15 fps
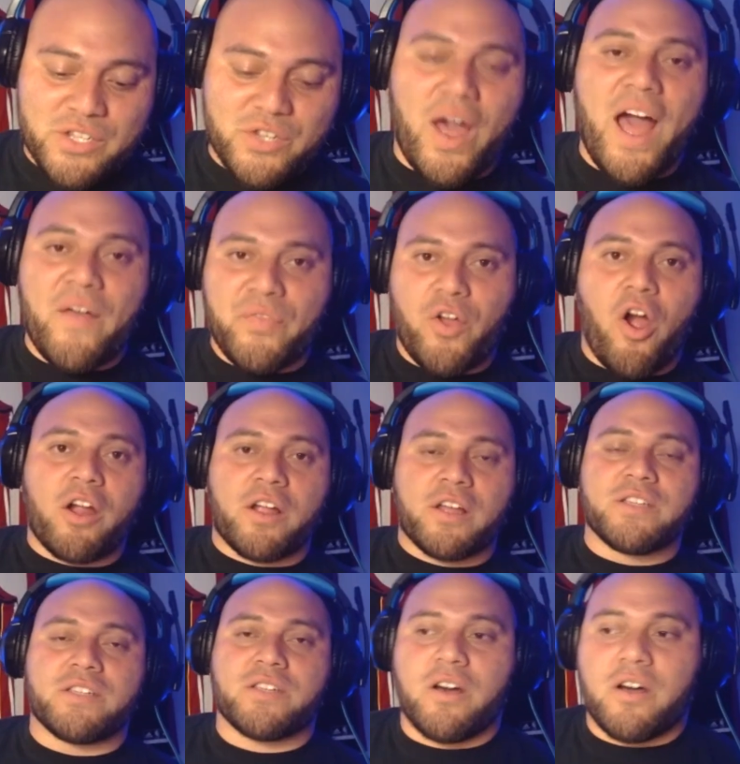So after
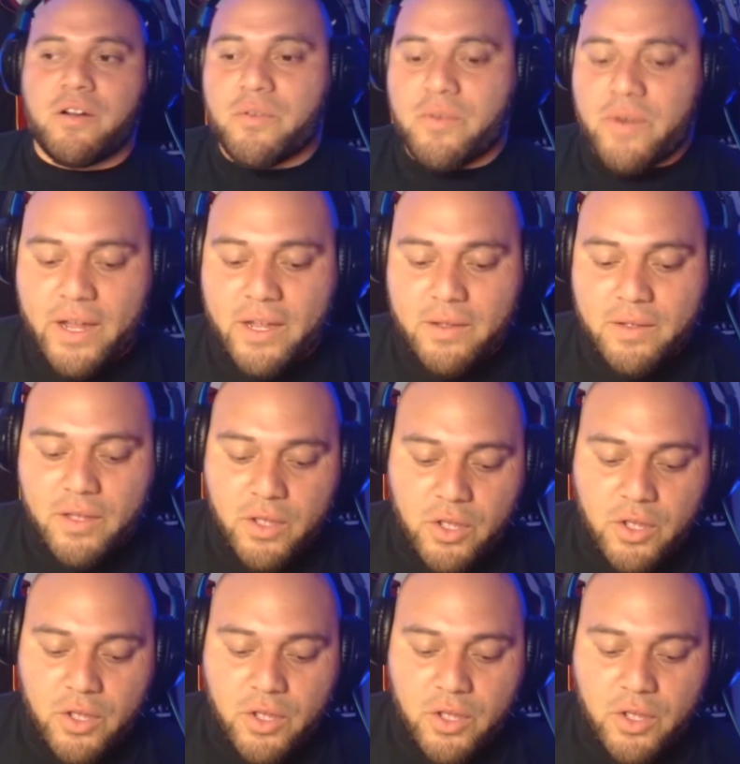Arkansas, right,